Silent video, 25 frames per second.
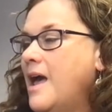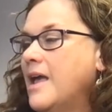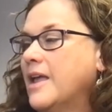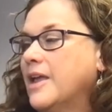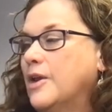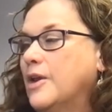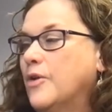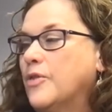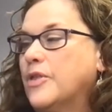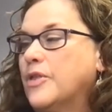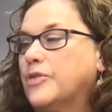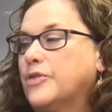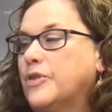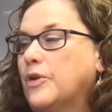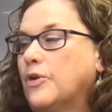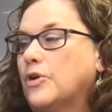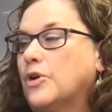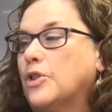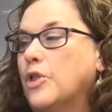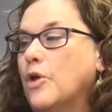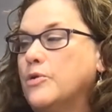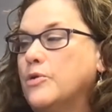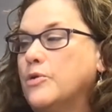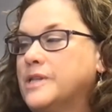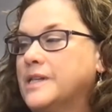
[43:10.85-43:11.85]
that their
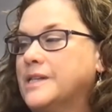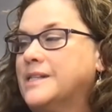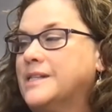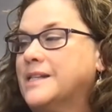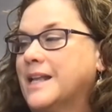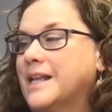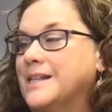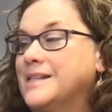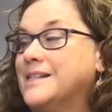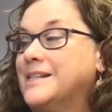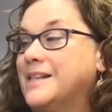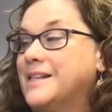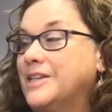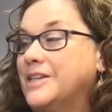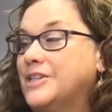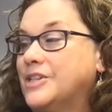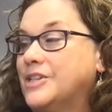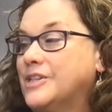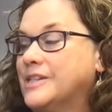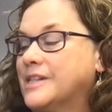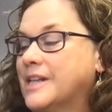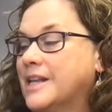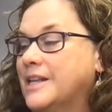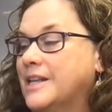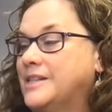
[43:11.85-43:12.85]
closest
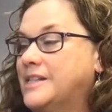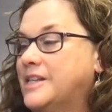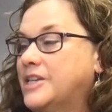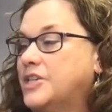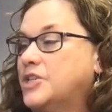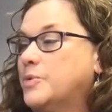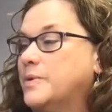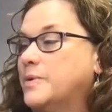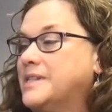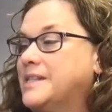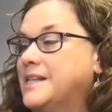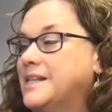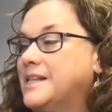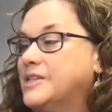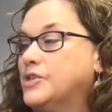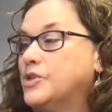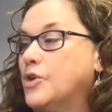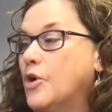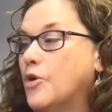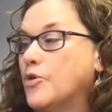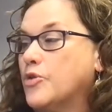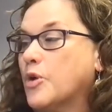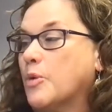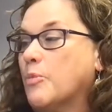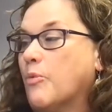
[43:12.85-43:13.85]
constituencies
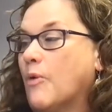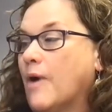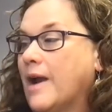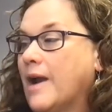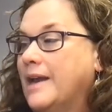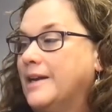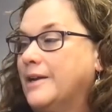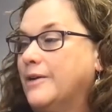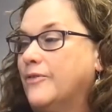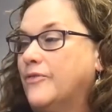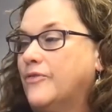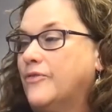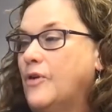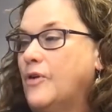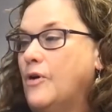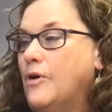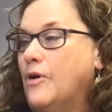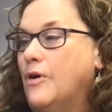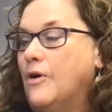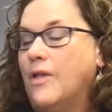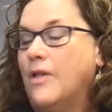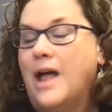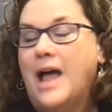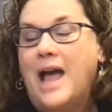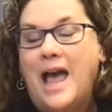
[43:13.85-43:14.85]
know their brand in
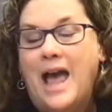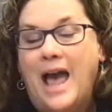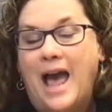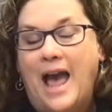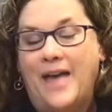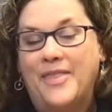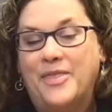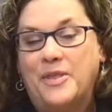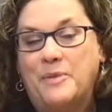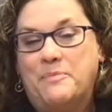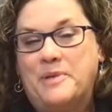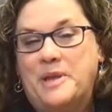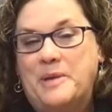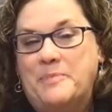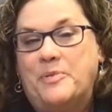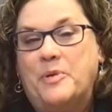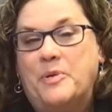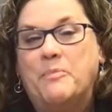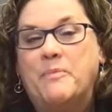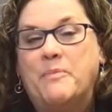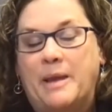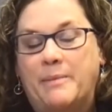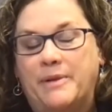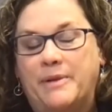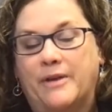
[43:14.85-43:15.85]
full, and the people
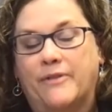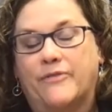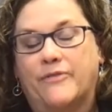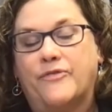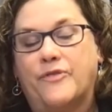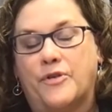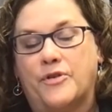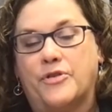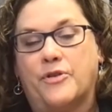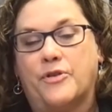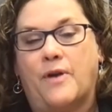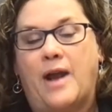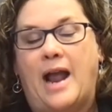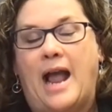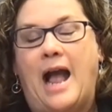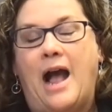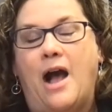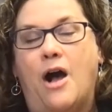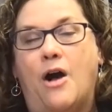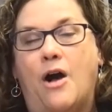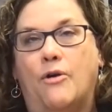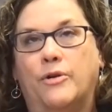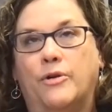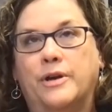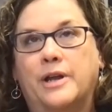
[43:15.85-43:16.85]
maybe a further
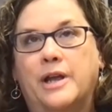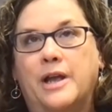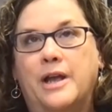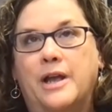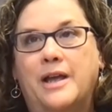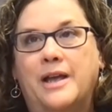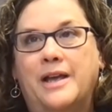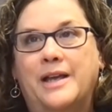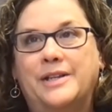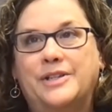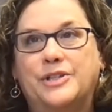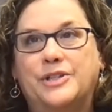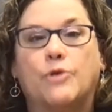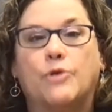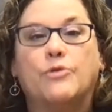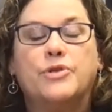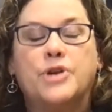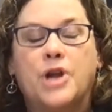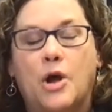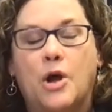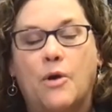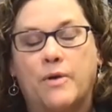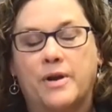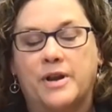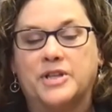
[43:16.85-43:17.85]
out don't
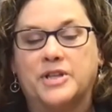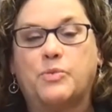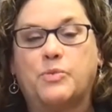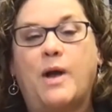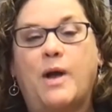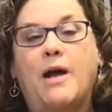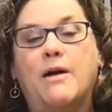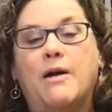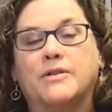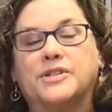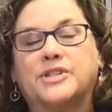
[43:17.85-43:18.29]
know it as well.